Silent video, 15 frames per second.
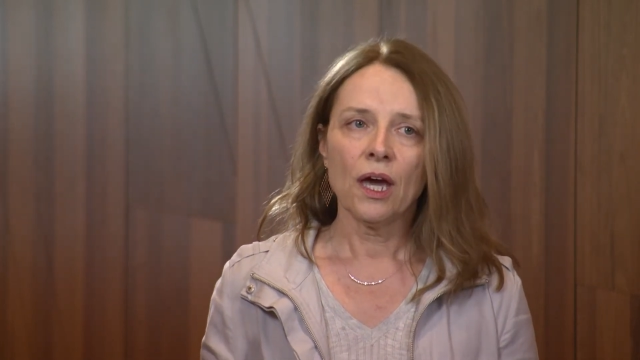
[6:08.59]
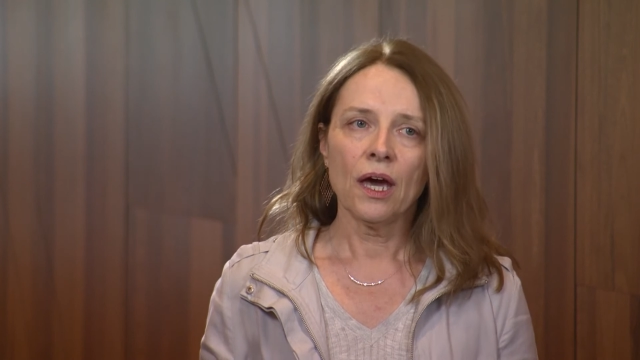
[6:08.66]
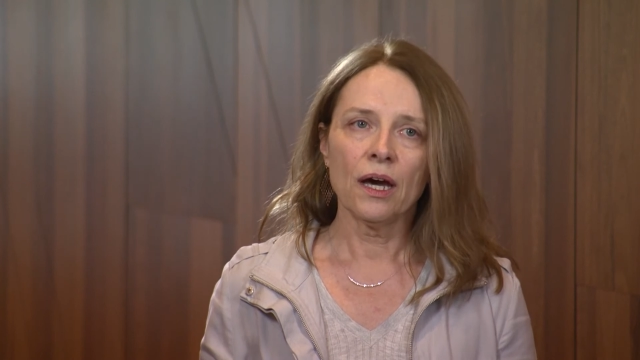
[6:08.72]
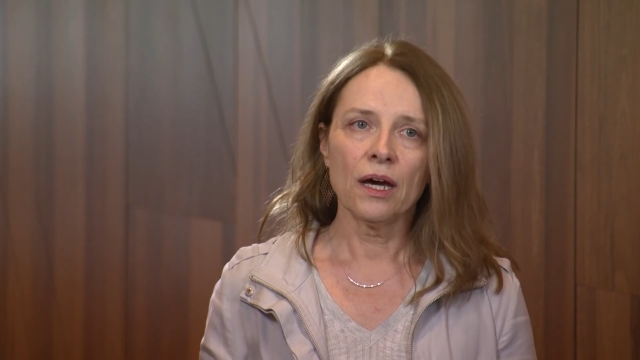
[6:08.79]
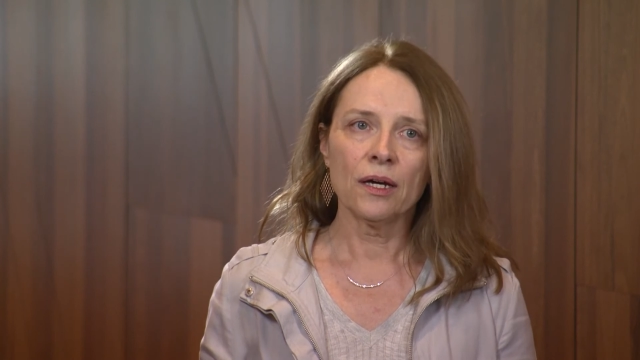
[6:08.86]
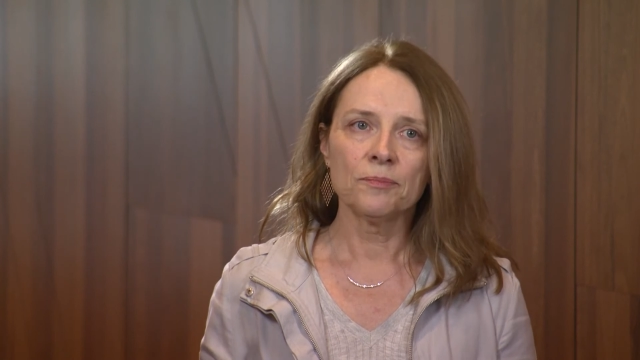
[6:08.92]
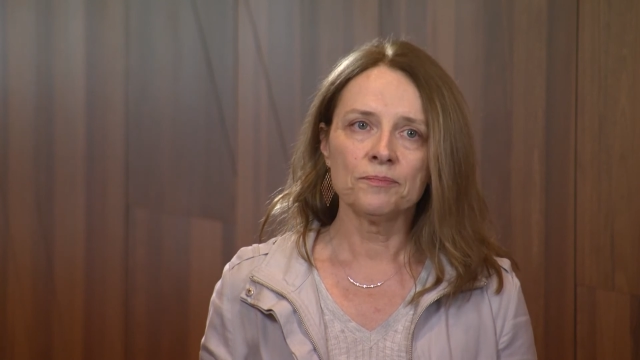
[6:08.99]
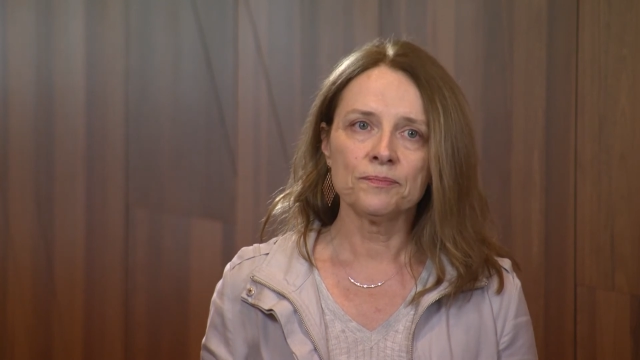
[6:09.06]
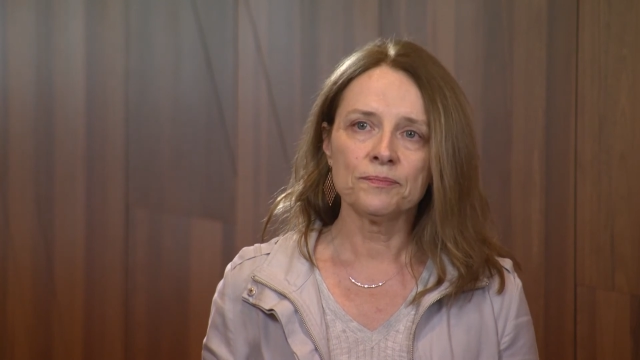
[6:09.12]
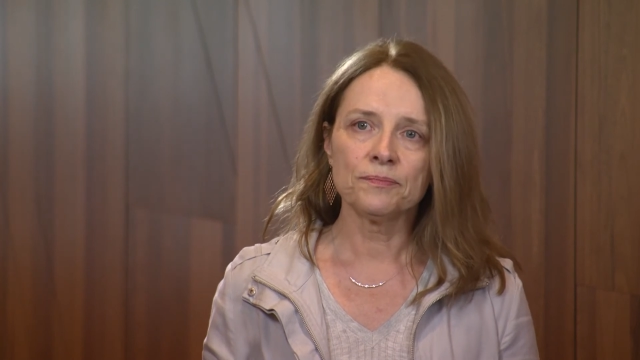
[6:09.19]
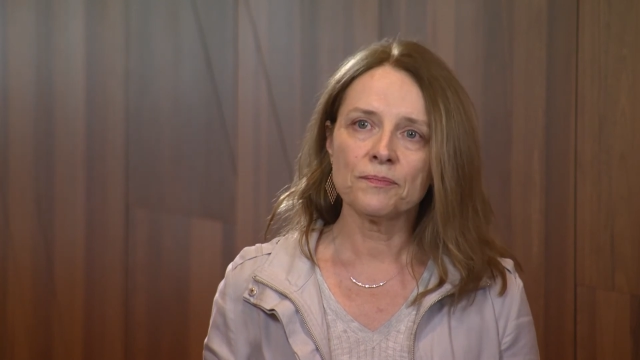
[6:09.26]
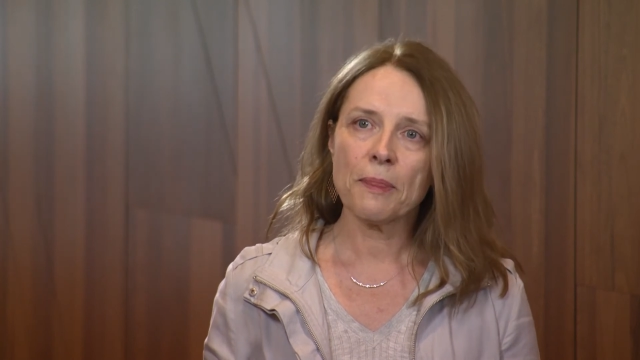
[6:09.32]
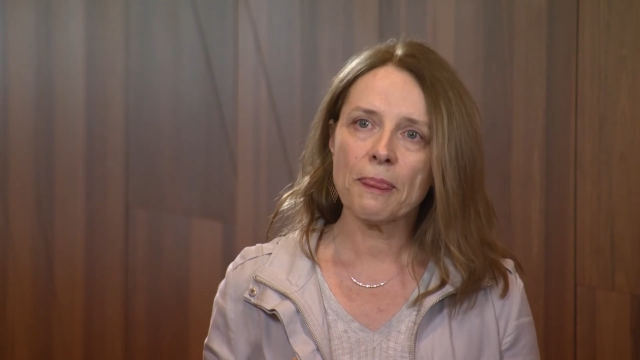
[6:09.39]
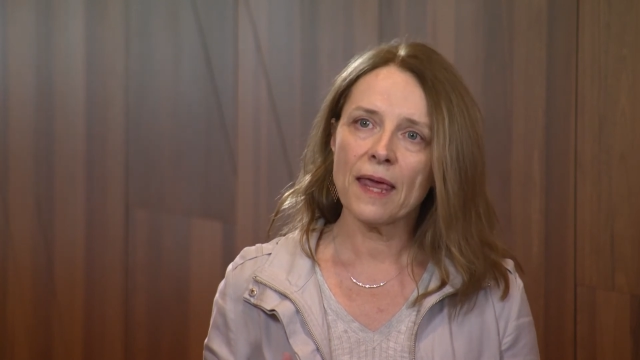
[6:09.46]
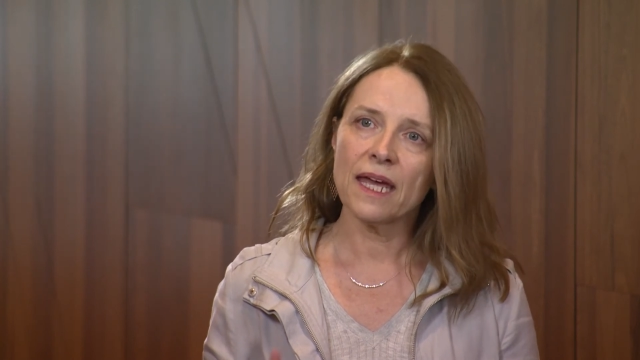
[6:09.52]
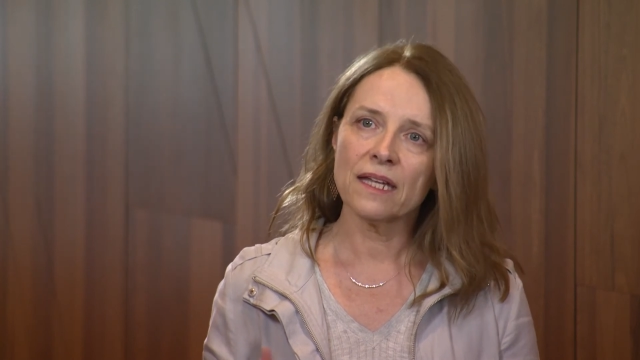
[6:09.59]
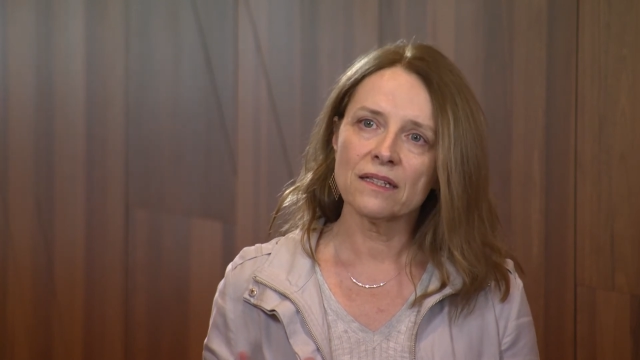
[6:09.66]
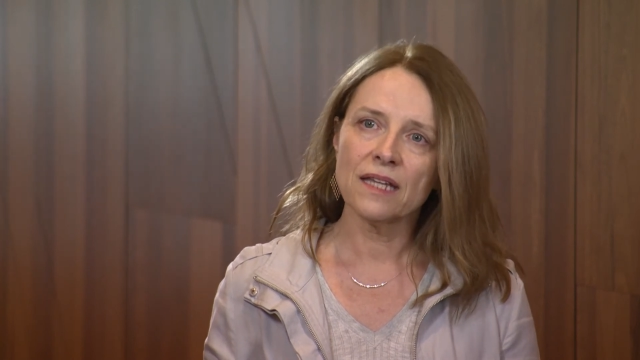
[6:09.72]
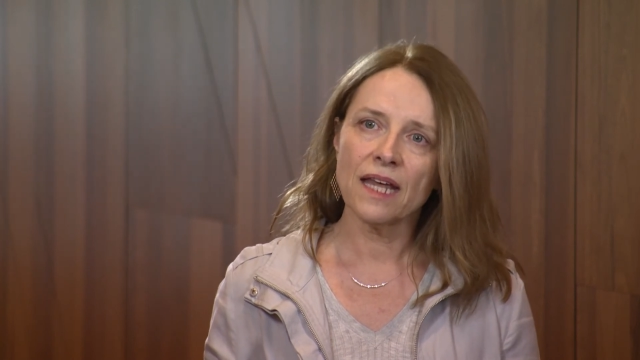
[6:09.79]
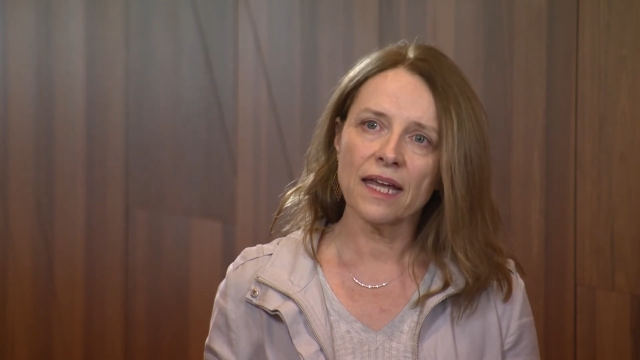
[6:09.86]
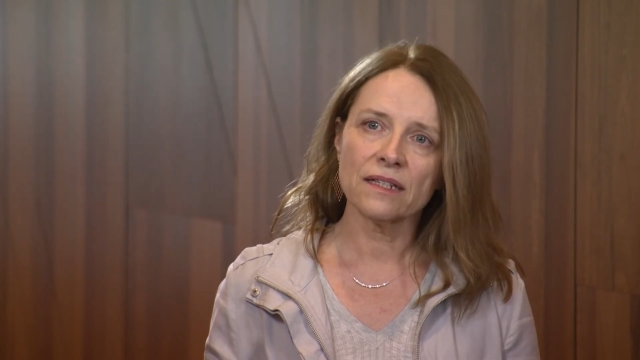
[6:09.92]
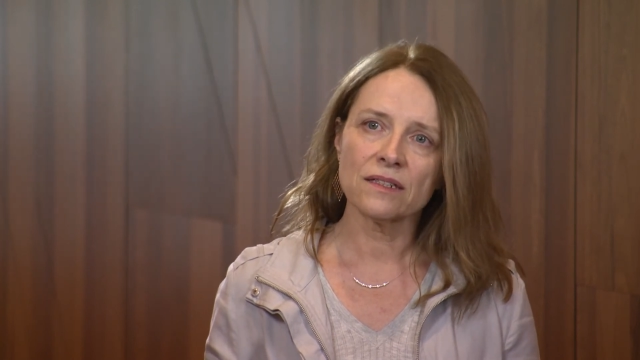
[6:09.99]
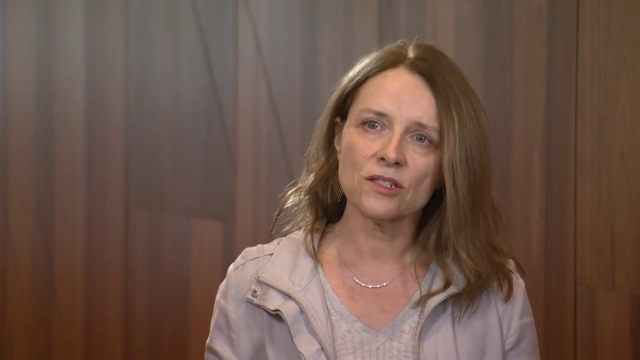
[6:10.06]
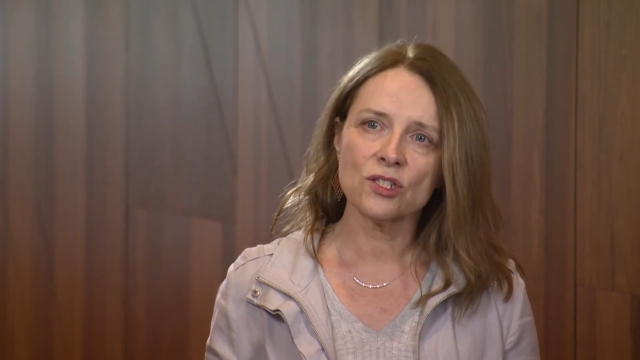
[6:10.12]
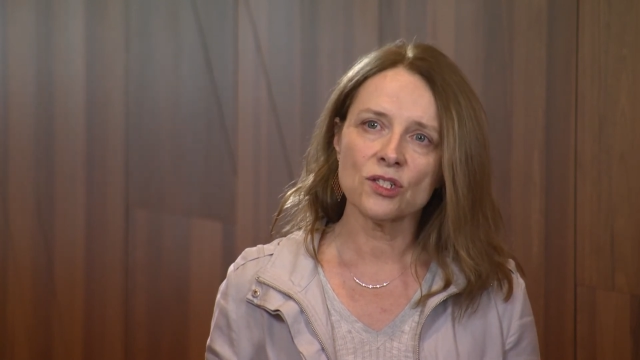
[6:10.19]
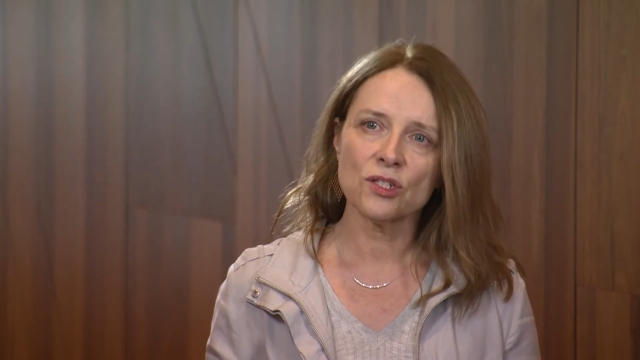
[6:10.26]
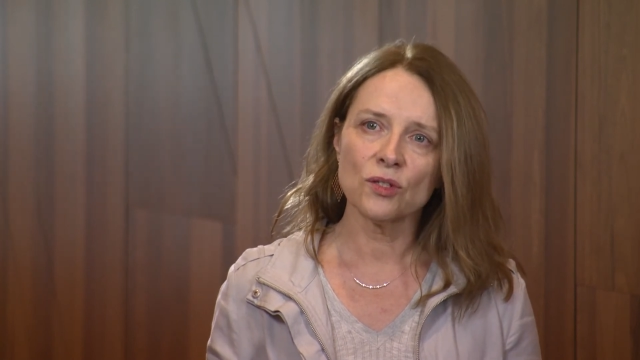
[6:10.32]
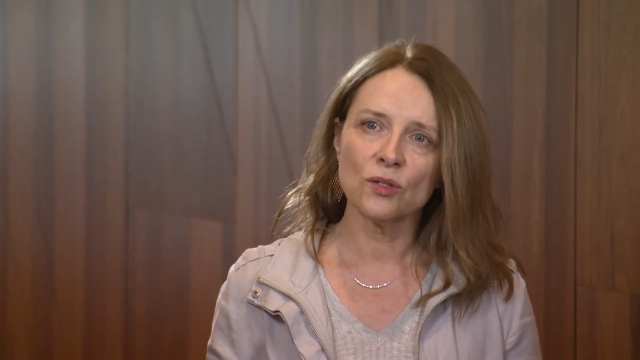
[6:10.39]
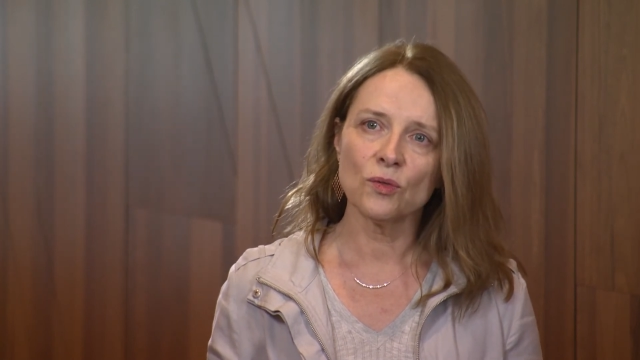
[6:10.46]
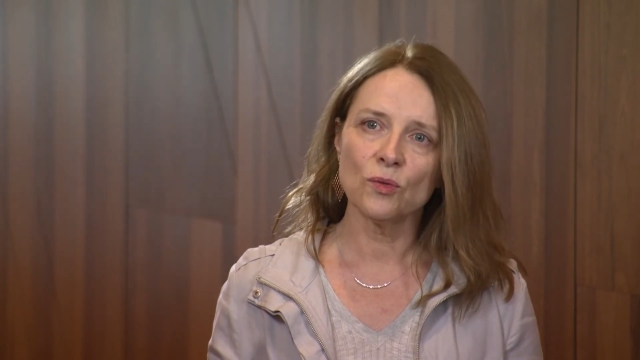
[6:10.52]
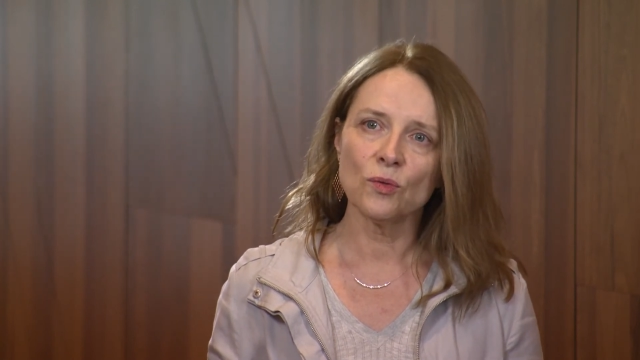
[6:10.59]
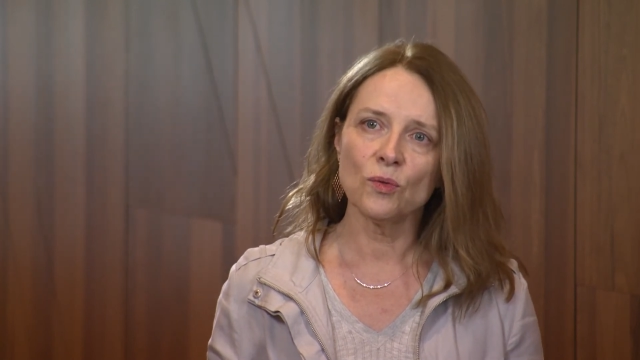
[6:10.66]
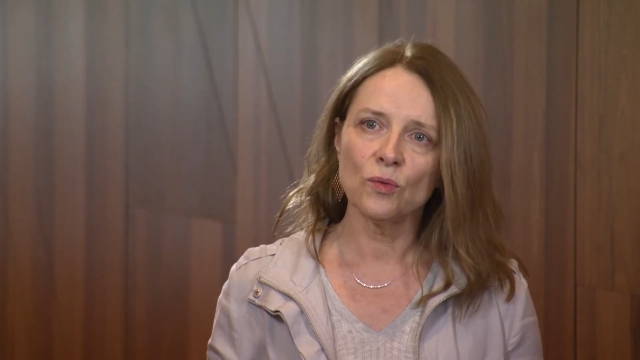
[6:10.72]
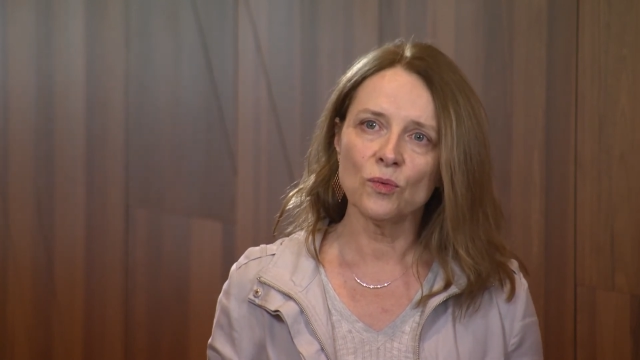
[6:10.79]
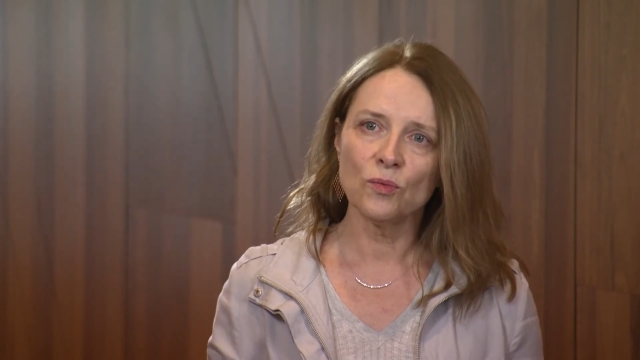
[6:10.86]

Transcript: um, and then to